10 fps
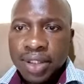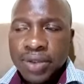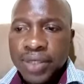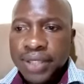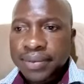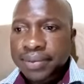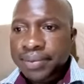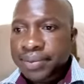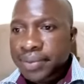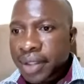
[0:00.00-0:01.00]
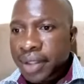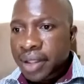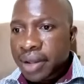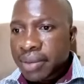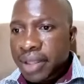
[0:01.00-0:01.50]
doing.
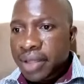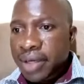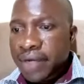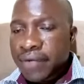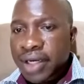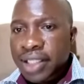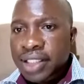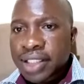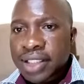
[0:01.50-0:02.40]
By the way, I've realized that